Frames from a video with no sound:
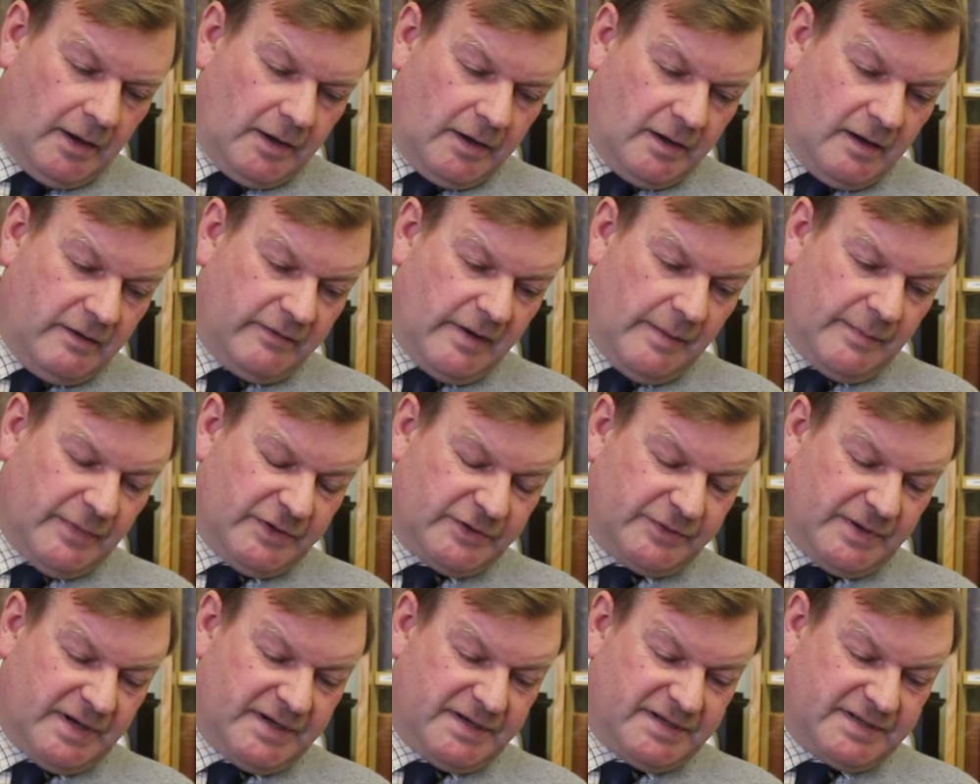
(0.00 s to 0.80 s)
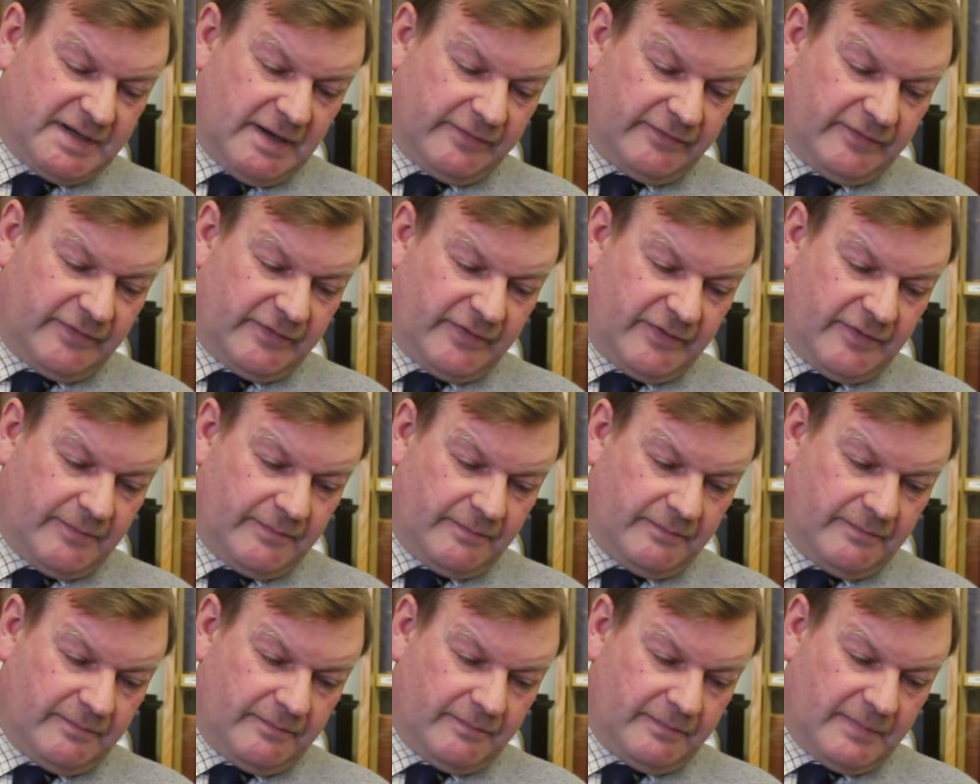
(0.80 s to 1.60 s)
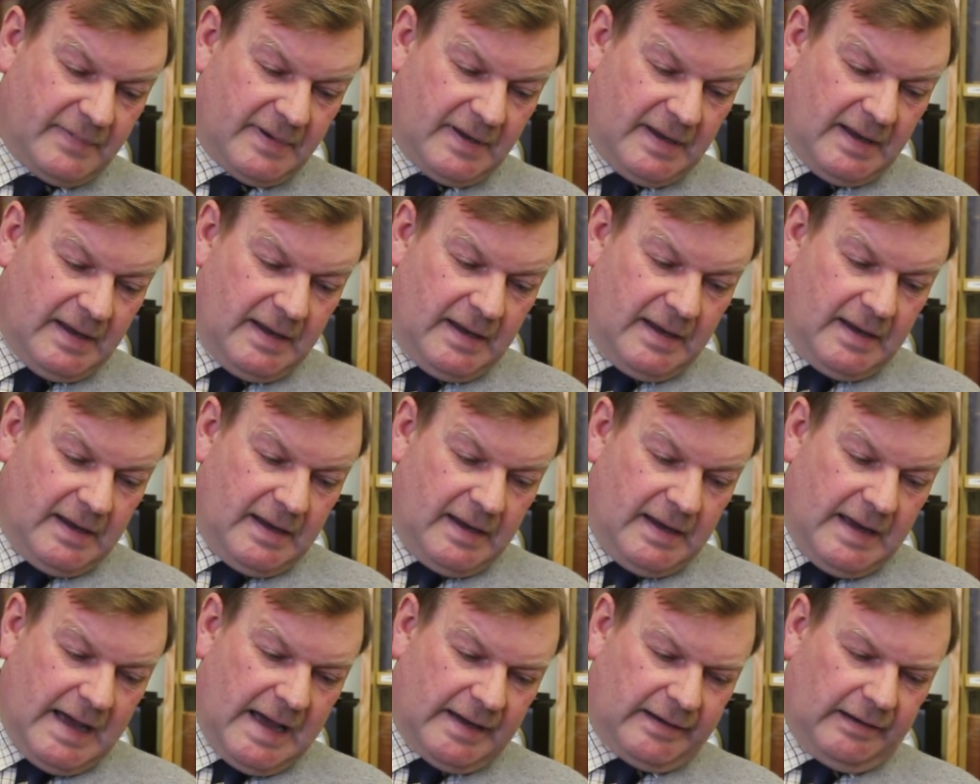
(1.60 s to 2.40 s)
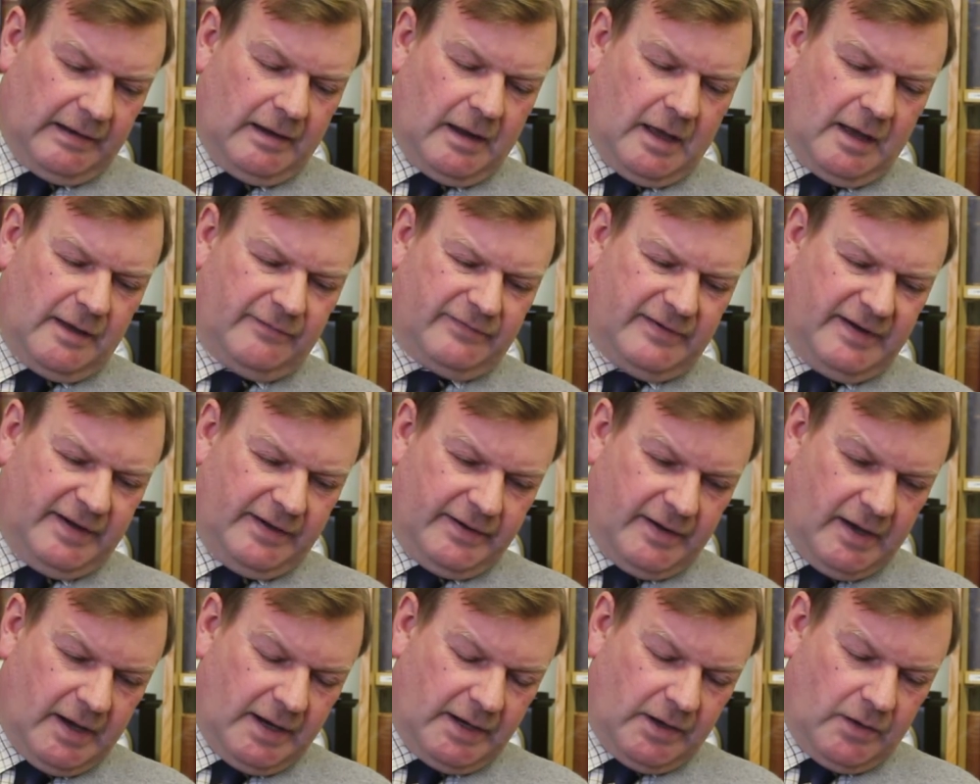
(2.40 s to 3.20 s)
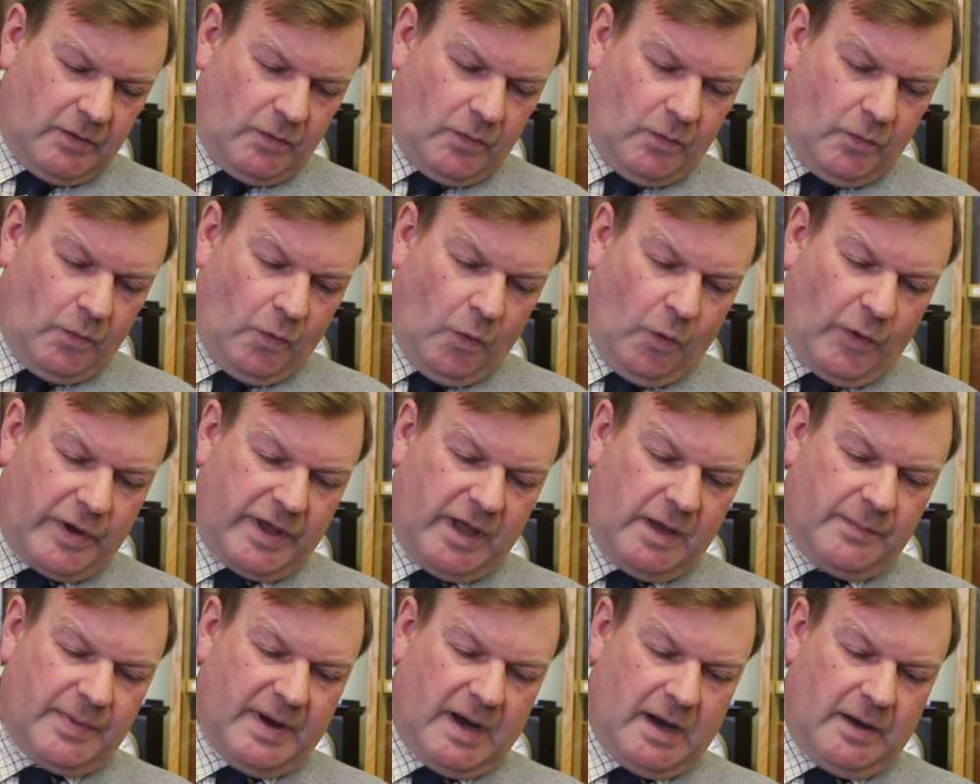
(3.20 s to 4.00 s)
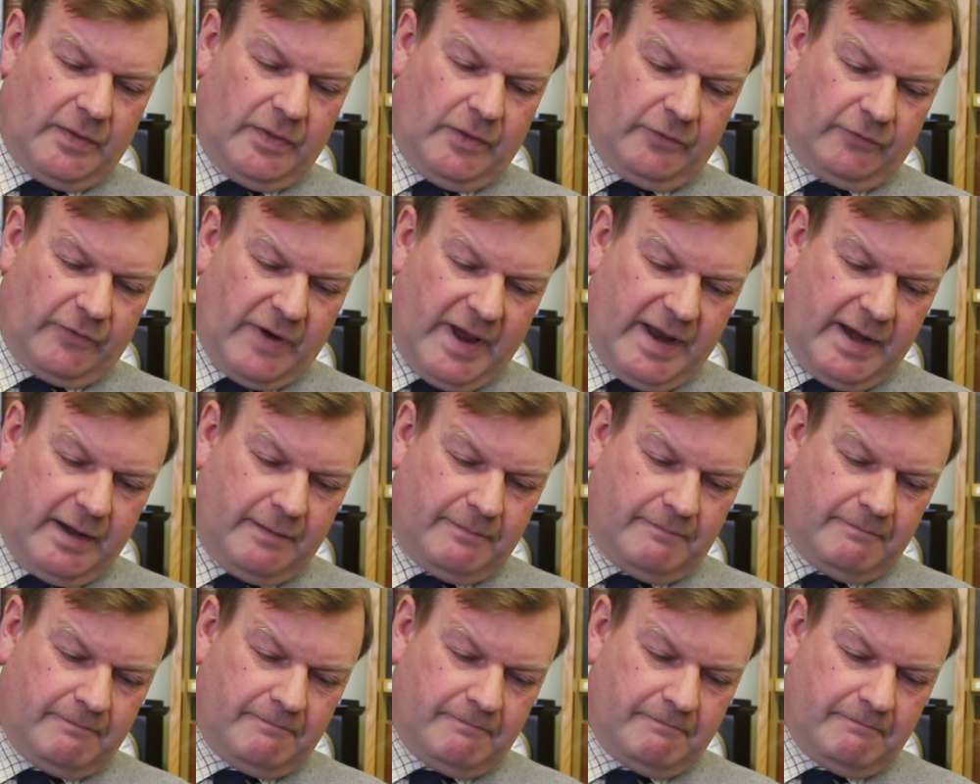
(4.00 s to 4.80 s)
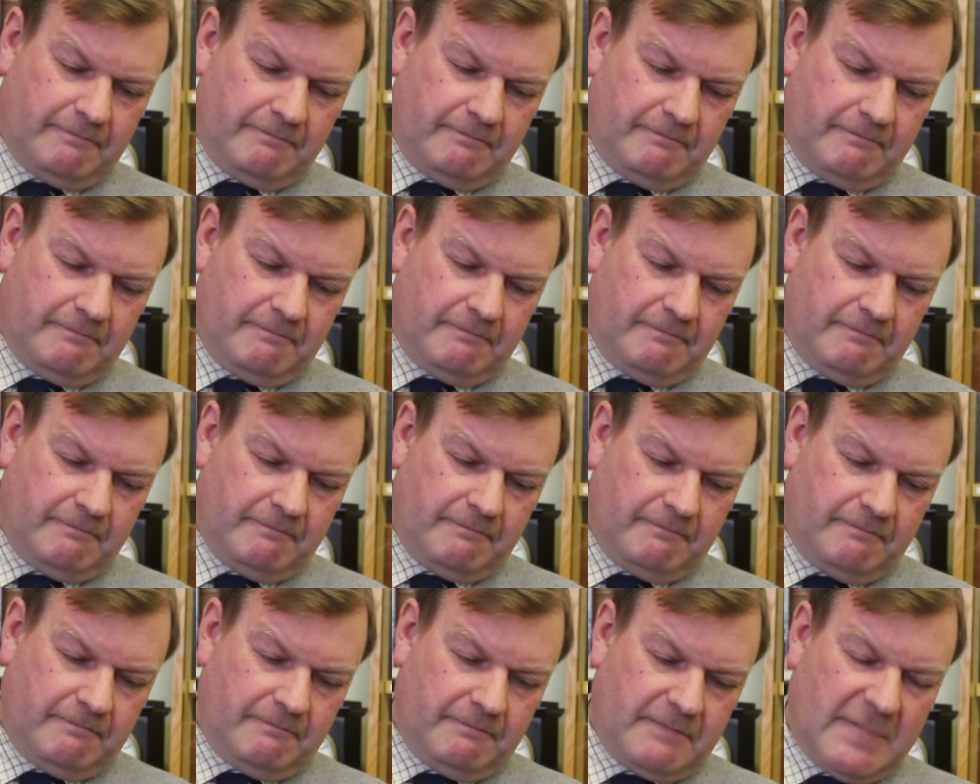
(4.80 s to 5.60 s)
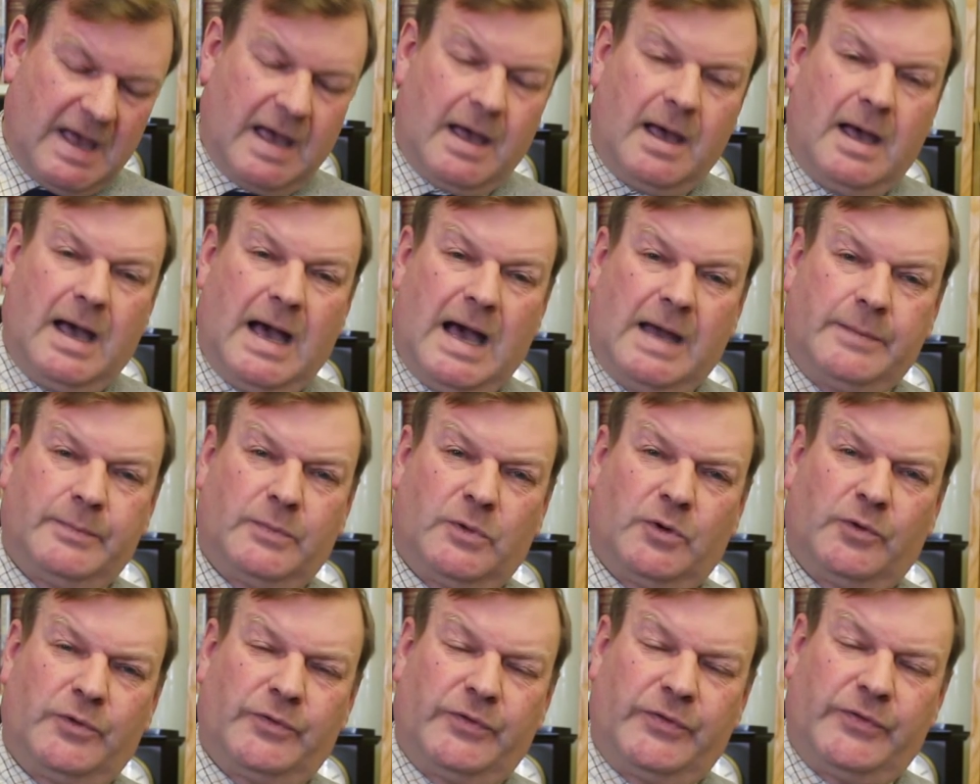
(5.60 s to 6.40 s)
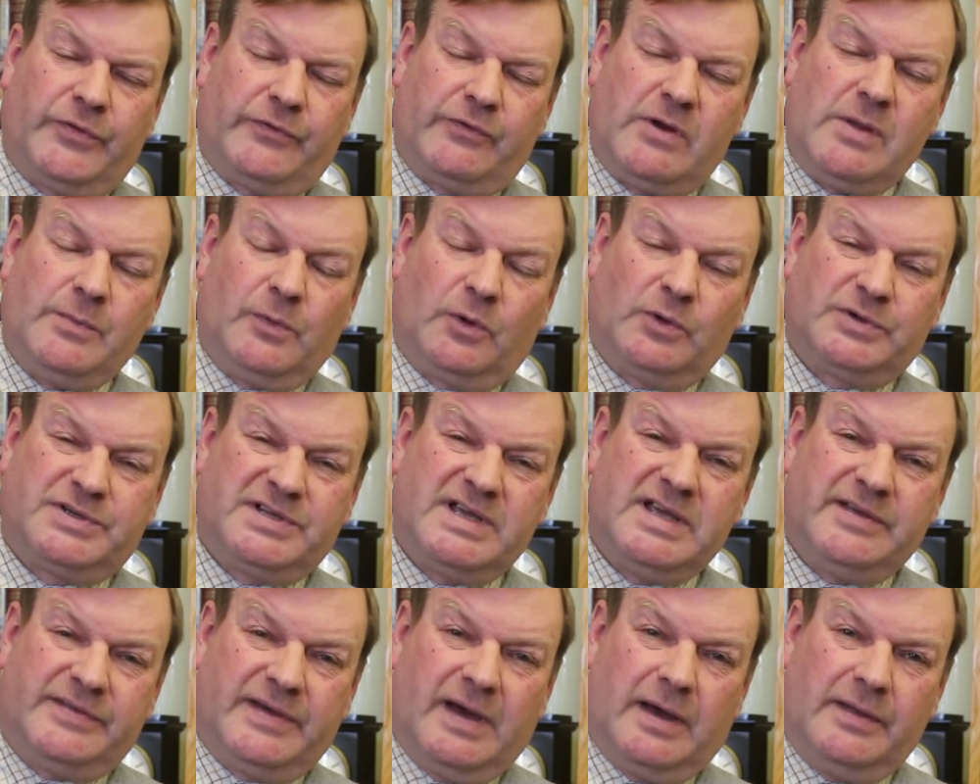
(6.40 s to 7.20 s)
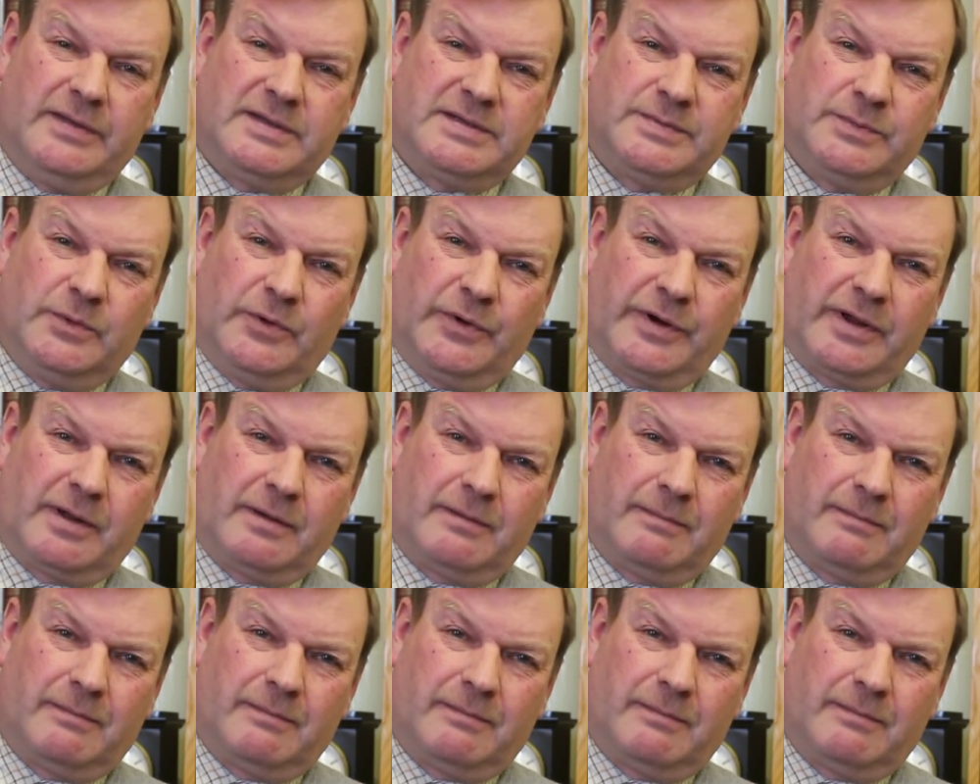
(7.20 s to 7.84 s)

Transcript: November 27th, had a lively night walking about in the rain, had 3 more teeth out this morning.